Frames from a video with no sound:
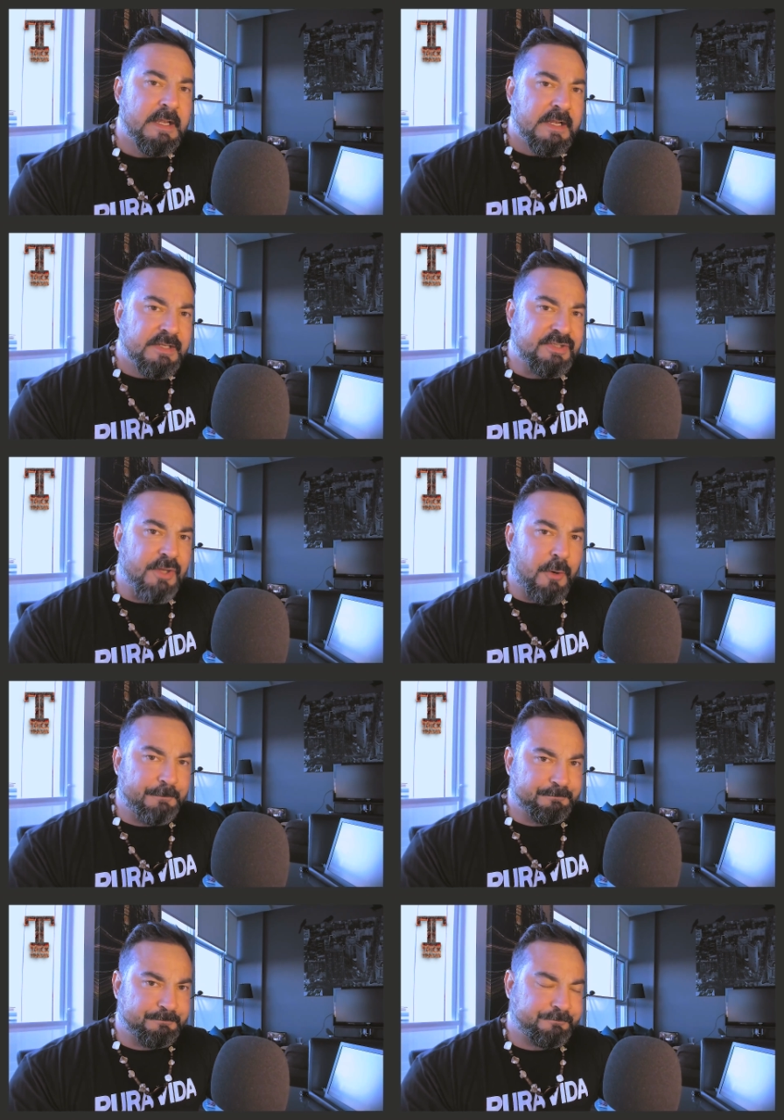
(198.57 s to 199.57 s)

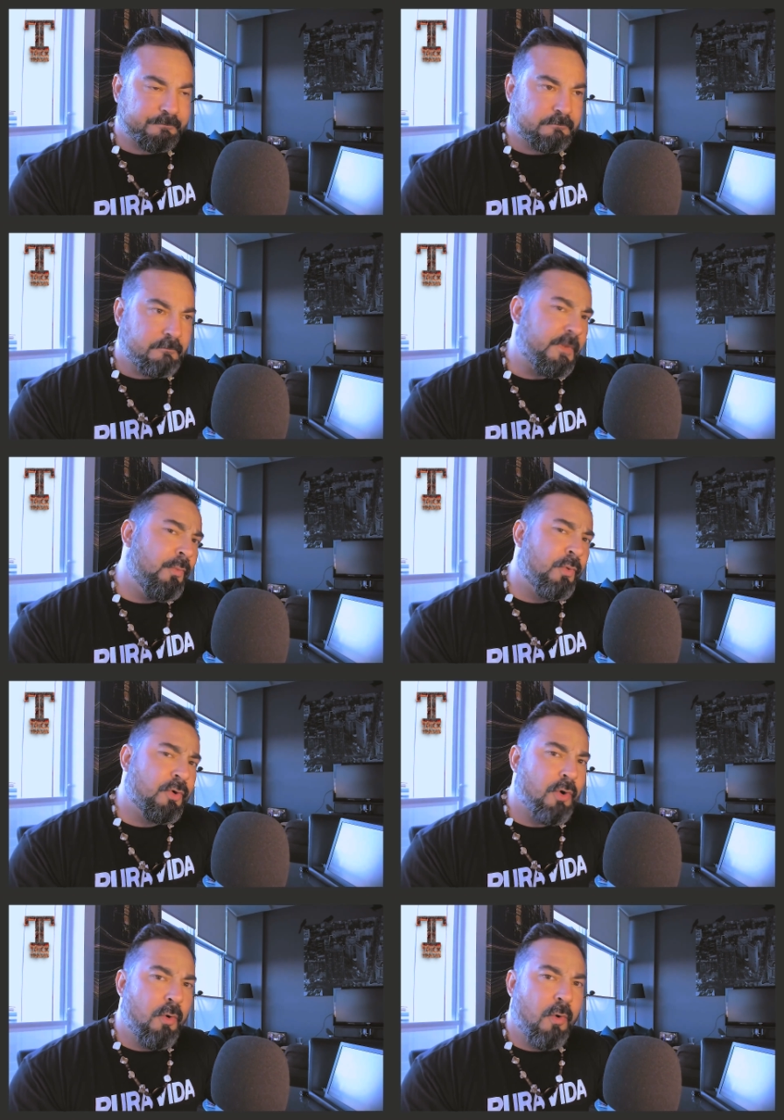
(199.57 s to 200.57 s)
So we'll
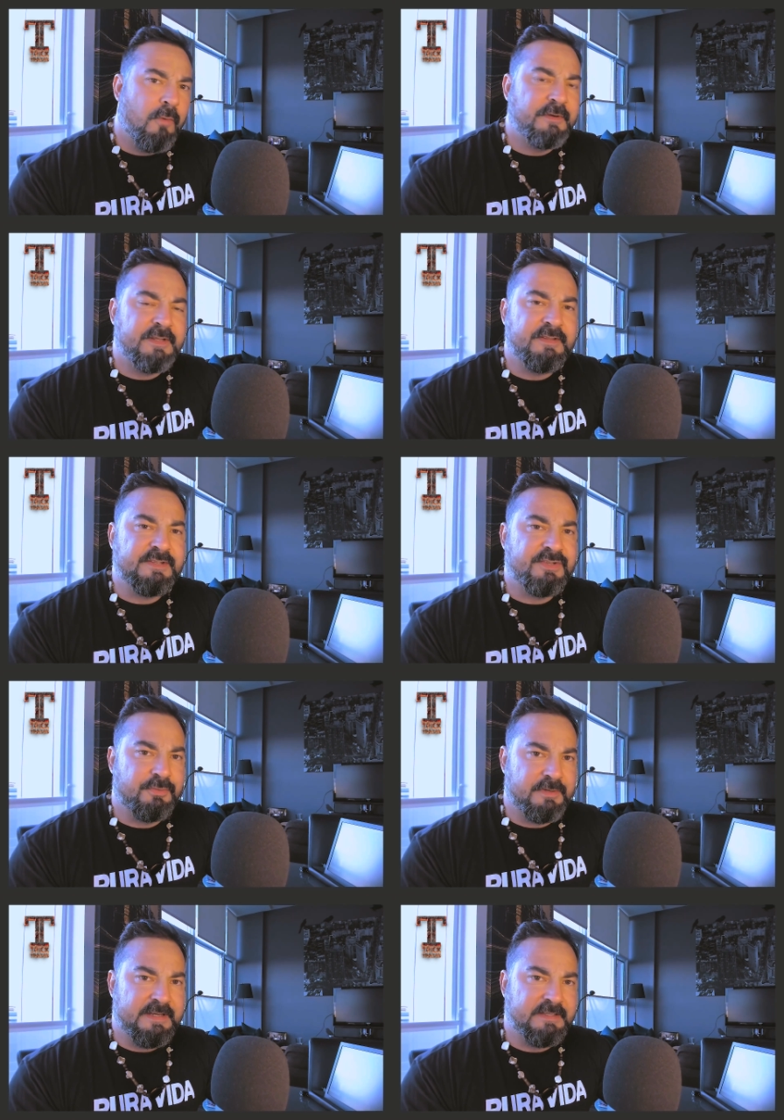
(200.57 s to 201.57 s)
go over to the
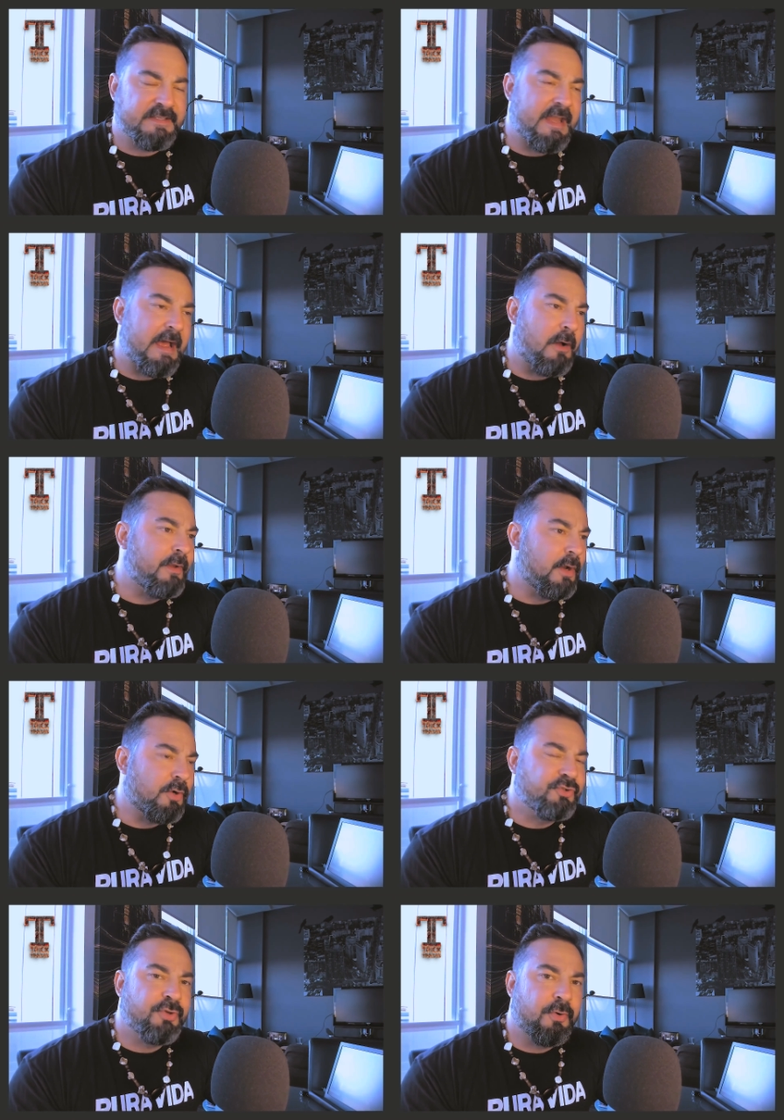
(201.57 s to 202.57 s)
screens now, and
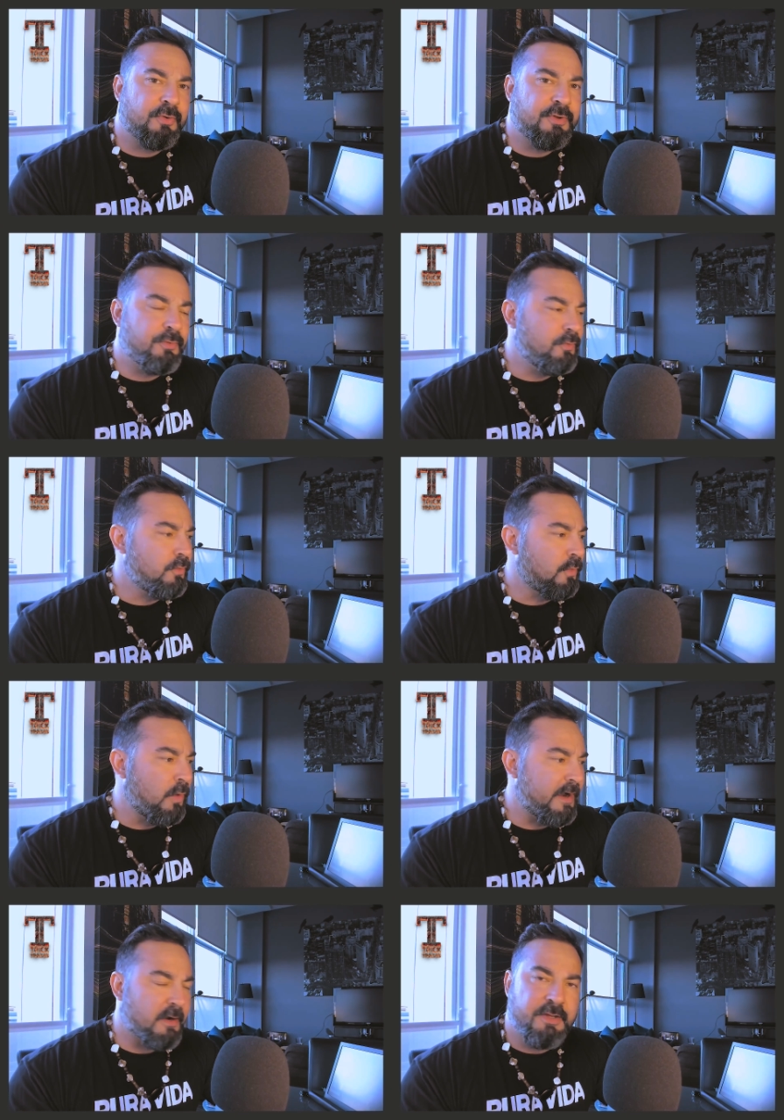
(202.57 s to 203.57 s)
I'll show you
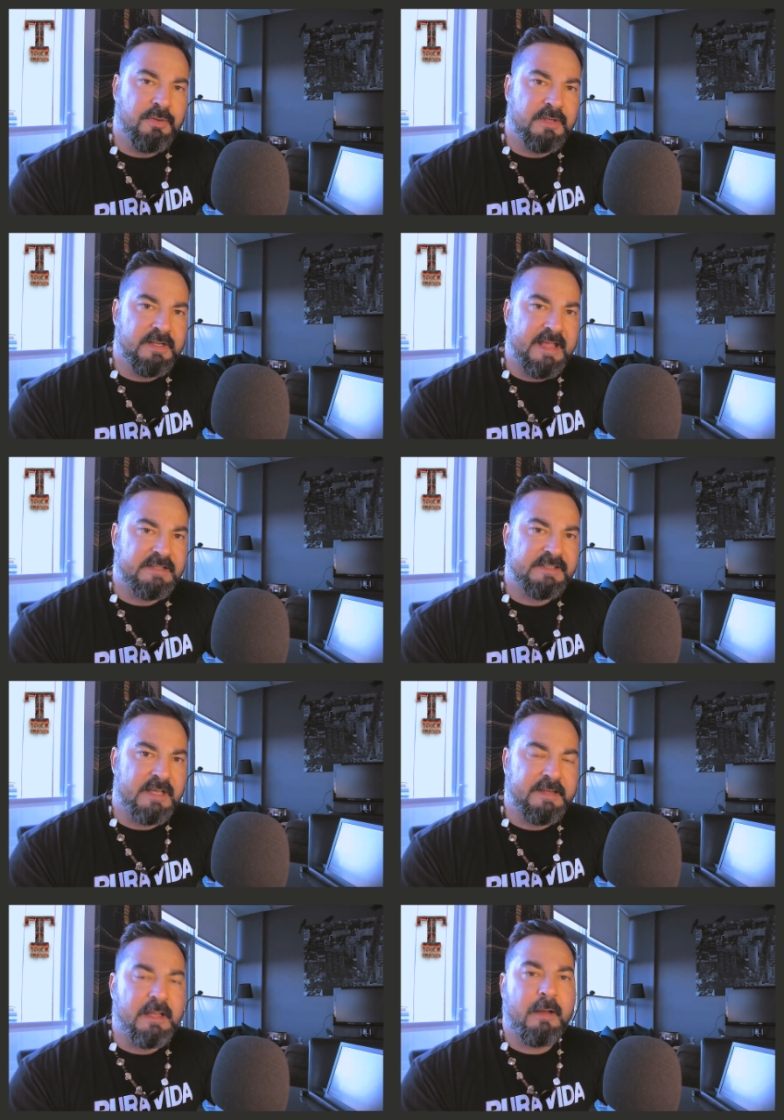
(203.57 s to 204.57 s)
where you can get
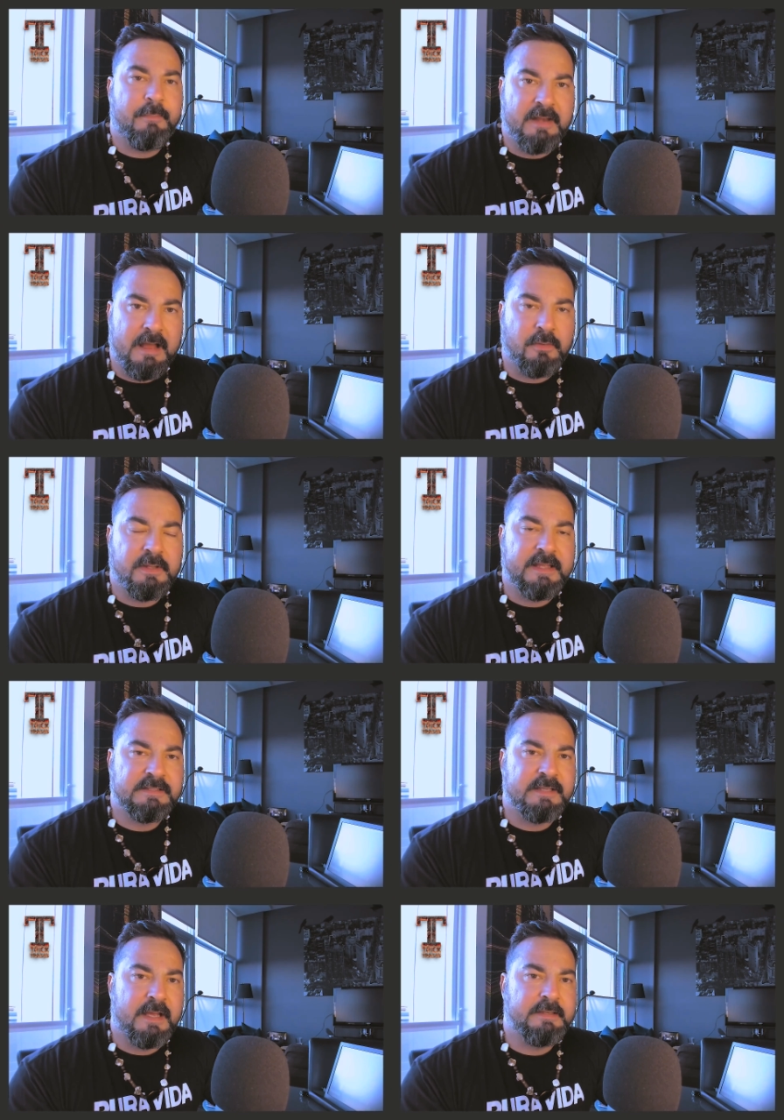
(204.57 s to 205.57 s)
signed up and how to
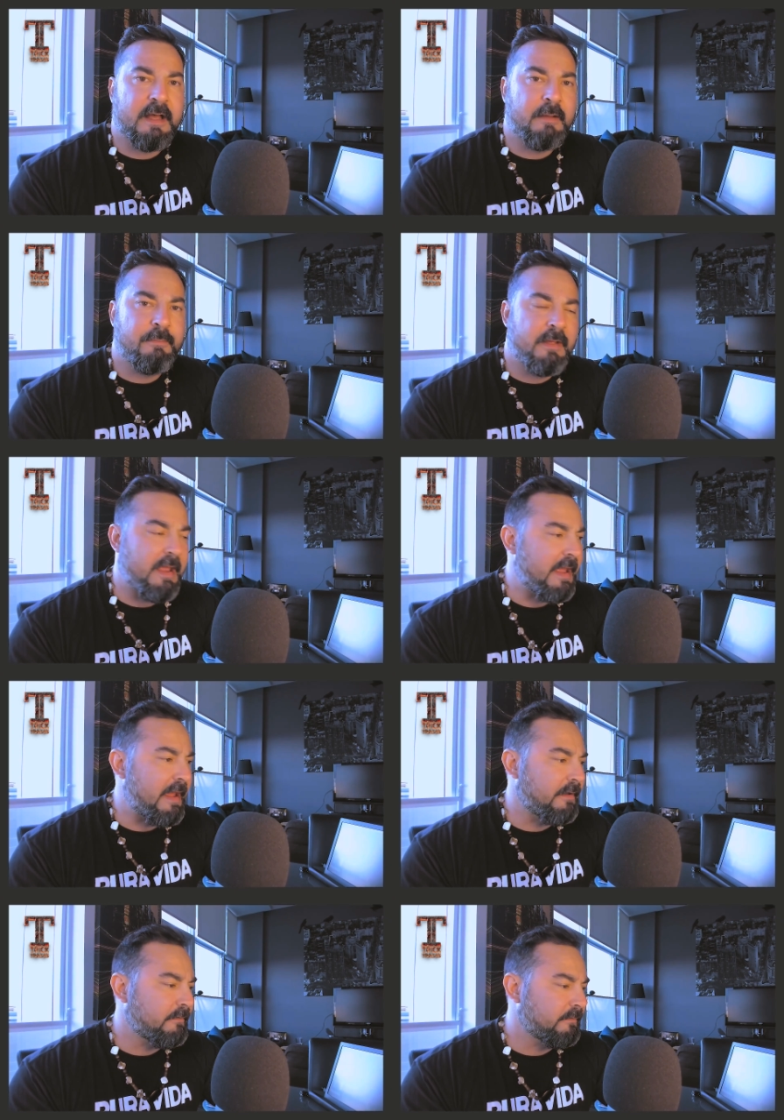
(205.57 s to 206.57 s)
get signed up,
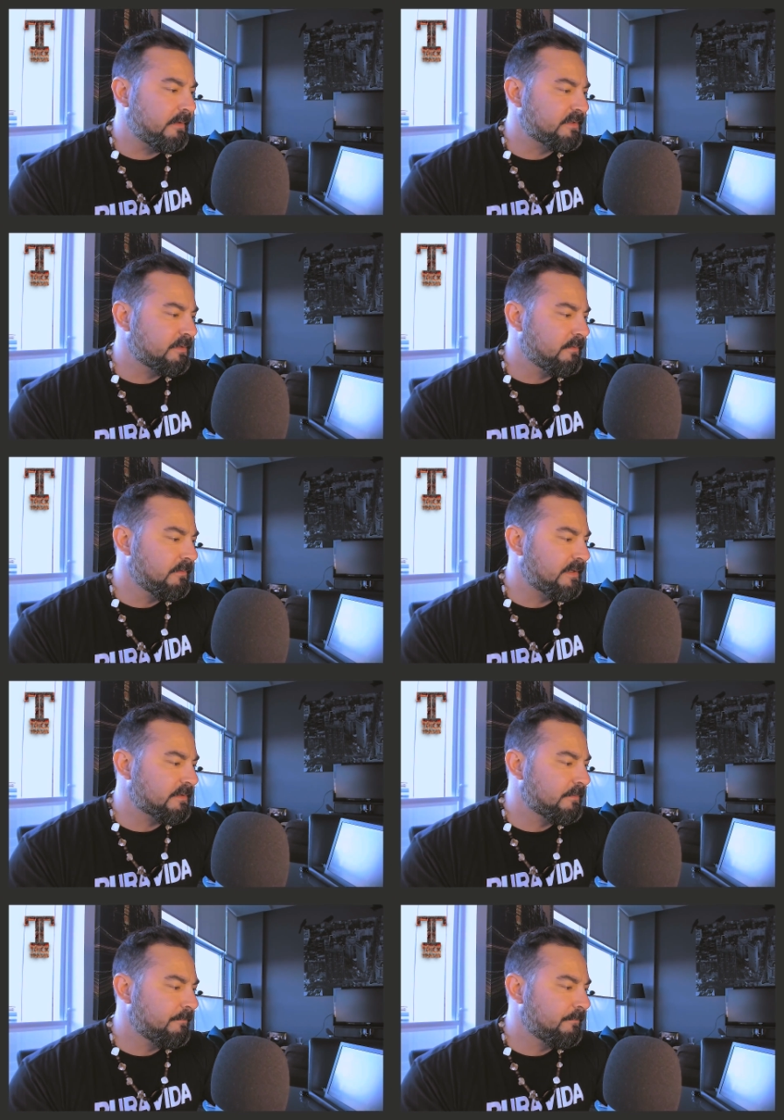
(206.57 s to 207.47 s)
and let's do this.